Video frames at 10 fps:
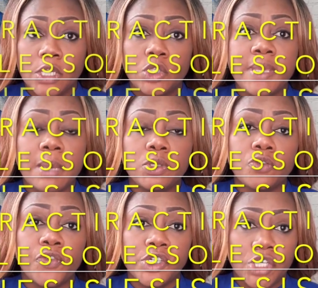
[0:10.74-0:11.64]
to be able
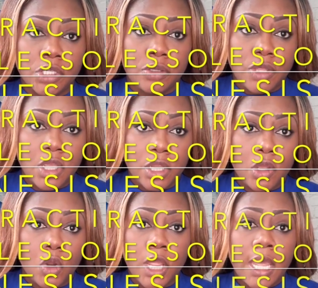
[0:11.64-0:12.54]
to venture into the
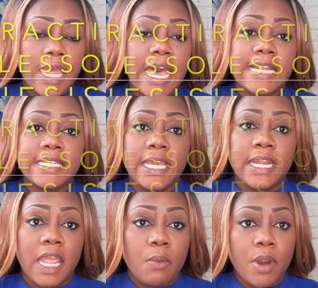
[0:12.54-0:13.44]
unknown. God said,
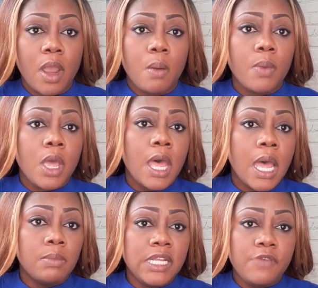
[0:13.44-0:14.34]
Abraham,
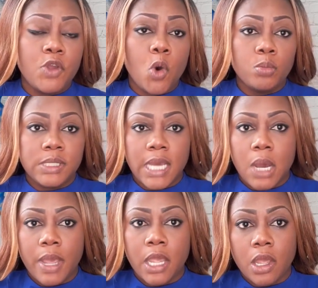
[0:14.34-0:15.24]
leave your
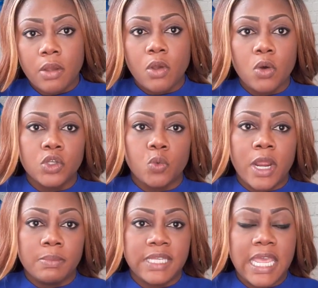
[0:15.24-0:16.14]
hometown and go to where
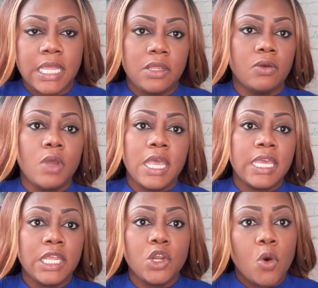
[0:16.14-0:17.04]
I'm taking you.
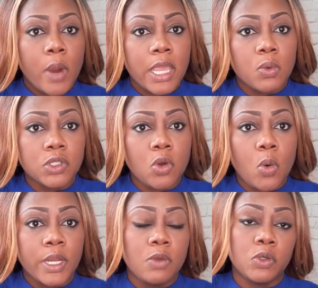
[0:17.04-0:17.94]
He didn't know where he was
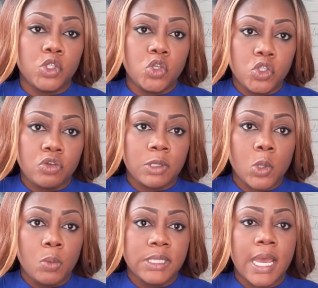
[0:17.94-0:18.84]
going. He was used to his
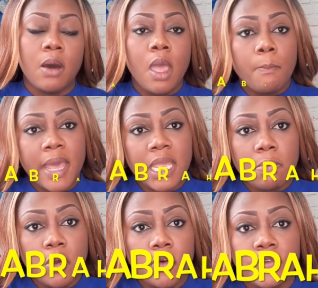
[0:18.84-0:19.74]
hometown, but he
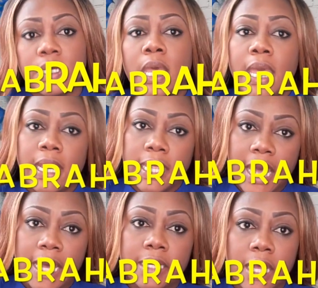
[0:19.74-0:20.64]
moved, and
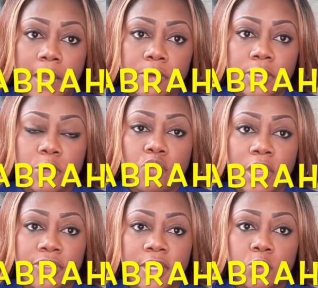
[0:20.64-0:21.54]
God did
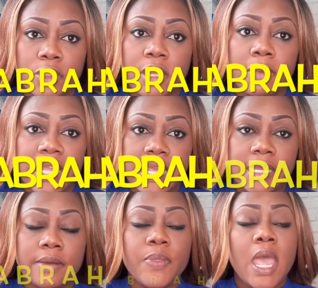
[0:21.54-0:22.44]
great things with him
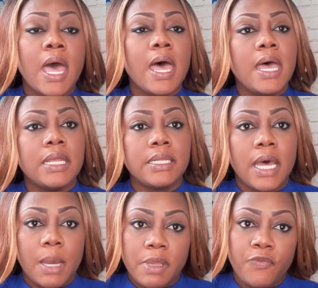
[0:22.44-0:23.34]
later.
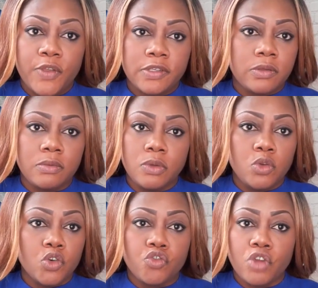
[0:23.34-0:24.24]
And if it's
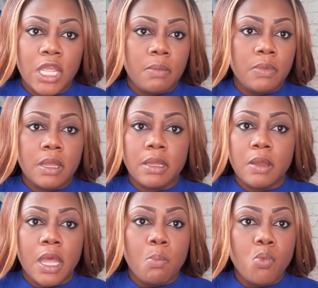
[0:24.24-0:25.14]
your dream,
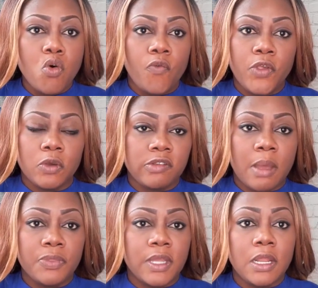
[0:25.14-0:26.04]
a movie or
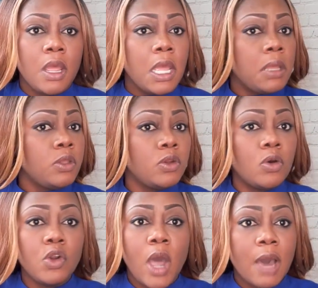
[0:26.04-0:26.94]
something, you
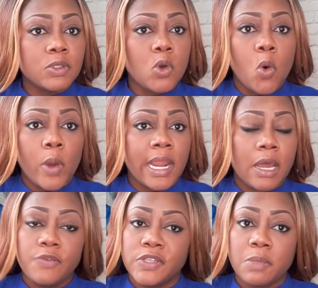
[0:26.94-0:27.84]
don't know how it's going to work
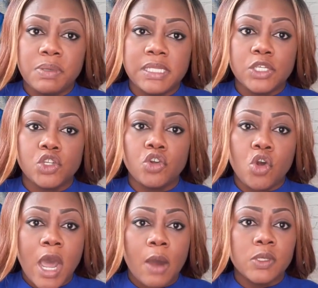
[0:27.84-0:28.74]
out. If it's a business, you don't
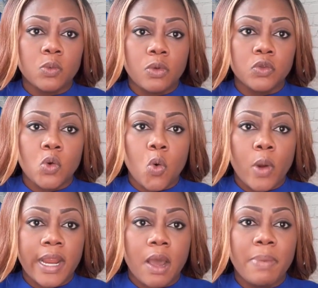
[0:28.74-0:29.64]
know how it's going to
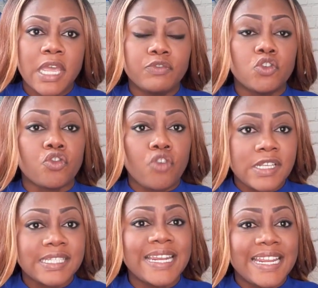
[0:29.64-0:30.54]
work out, but you have to
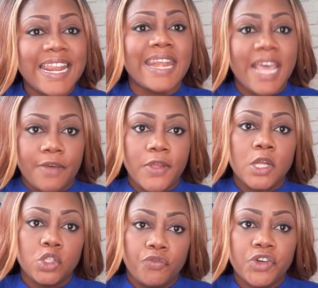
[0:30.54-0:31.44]
trust in it enough
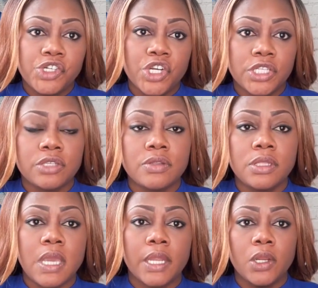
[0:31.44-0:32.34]
to venture into
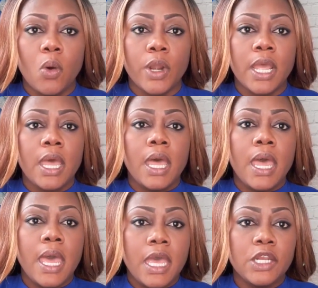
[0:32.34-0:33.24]
the unknown.
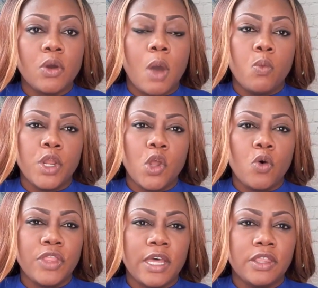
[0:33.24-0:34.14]
And we
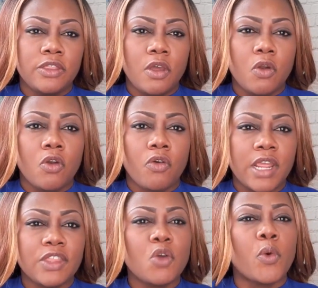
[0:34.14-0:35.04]
know that the
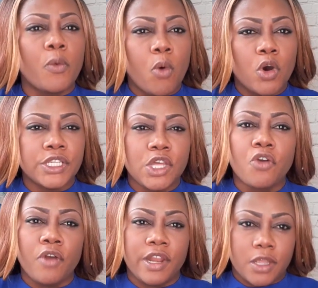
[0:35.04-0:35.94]
greater the reward, the
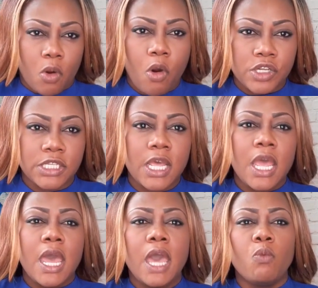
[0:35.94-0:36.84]
greater the cost.
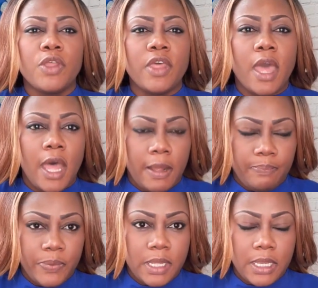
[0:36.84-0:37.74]
And with
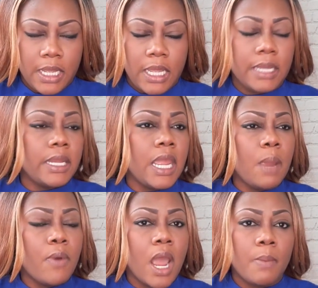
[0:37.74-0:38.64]

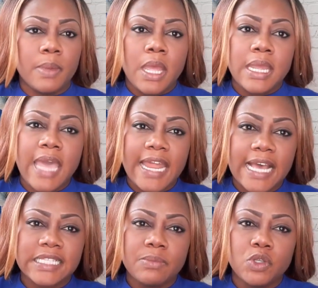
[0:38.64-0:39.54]
Abraham, God
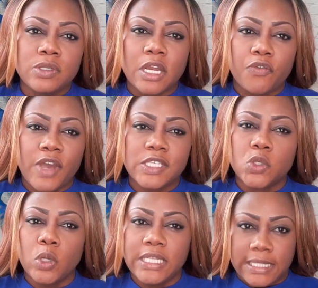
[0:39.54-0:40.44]
asked him to sacrifice his
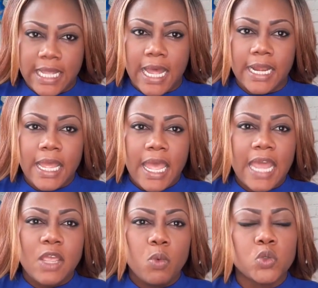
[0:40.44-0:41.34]
only son,
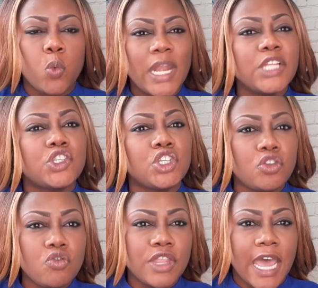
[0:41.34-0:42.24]
and he was willing to
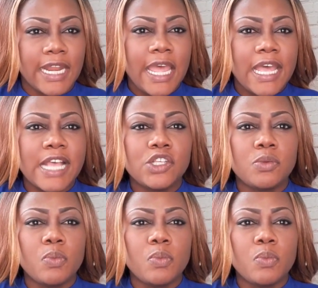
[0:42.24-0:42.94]
do that. And